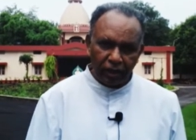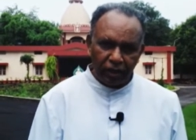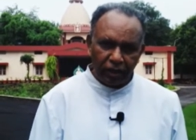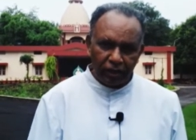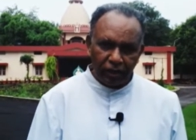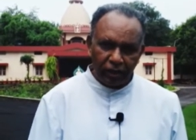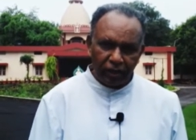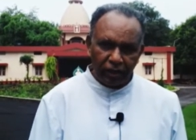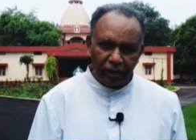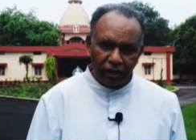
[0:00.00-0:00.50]

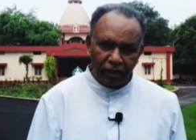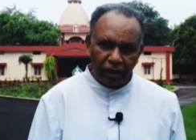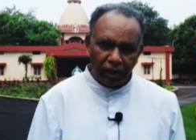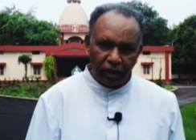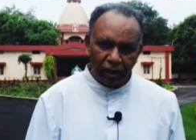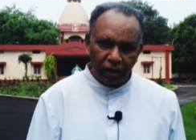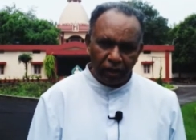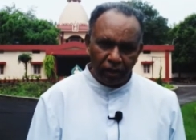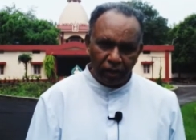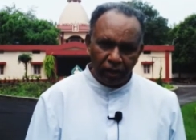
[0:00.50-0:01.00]
and,
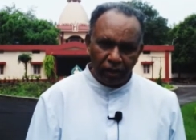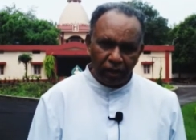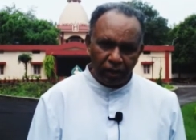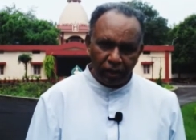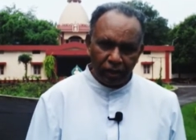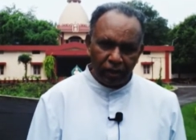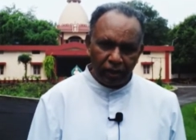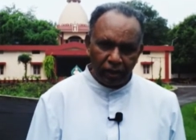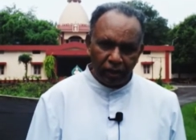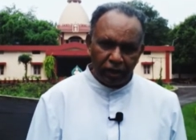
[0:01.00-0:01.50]

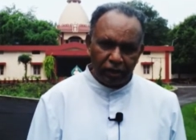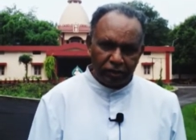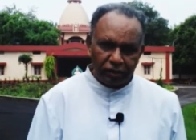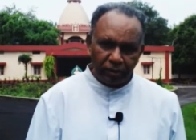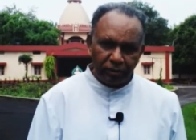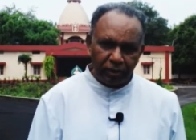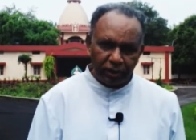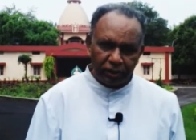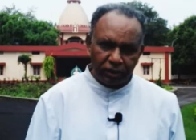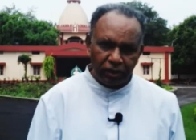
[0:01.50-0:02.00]
and
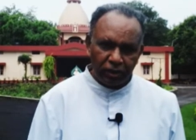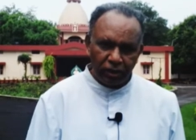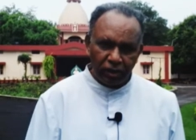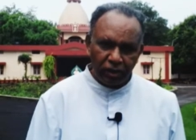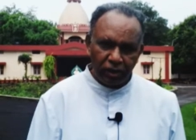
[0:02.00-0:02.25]
Elizabeth,